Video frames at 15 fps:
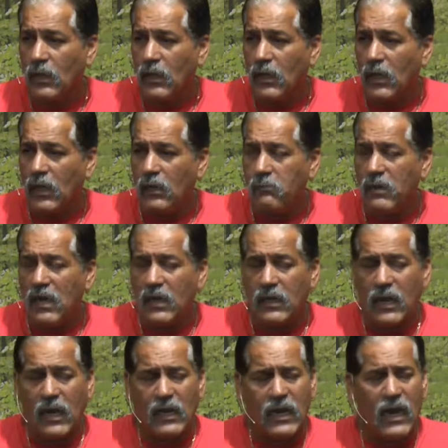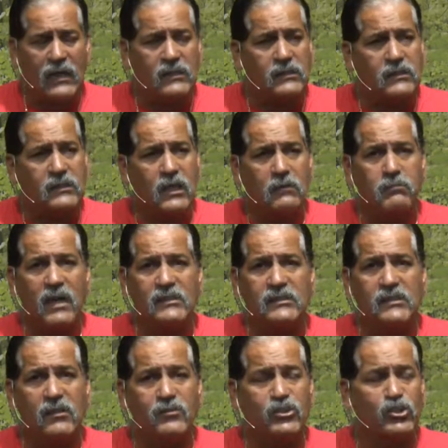Amen. And I cut
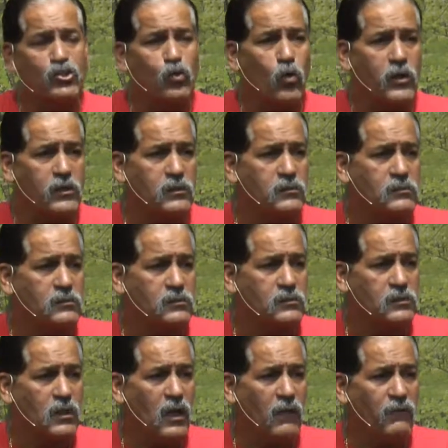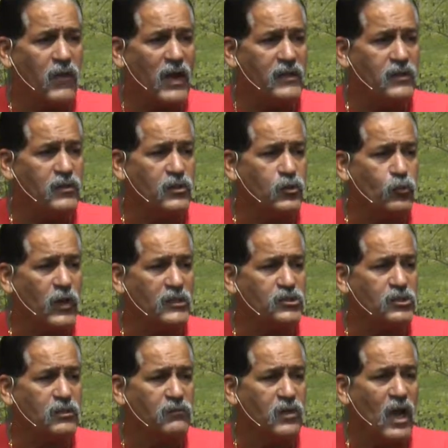myself short of finding the direction
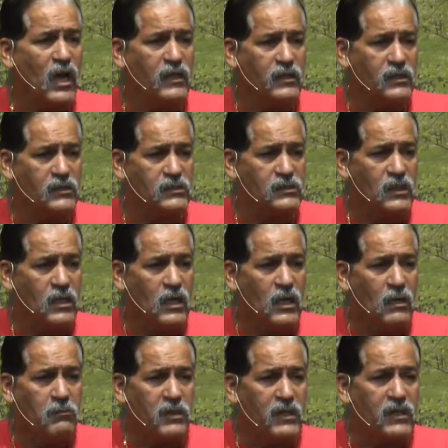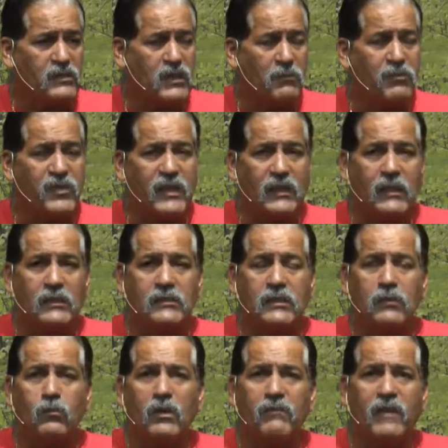of God in this because I'm thinking, gee,
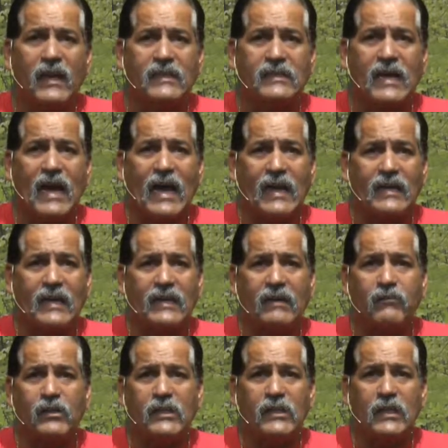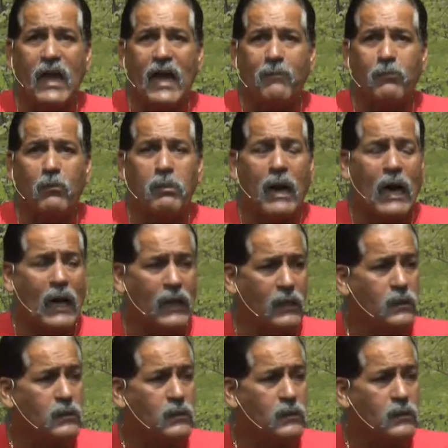what if I die and I never eat an apple pie?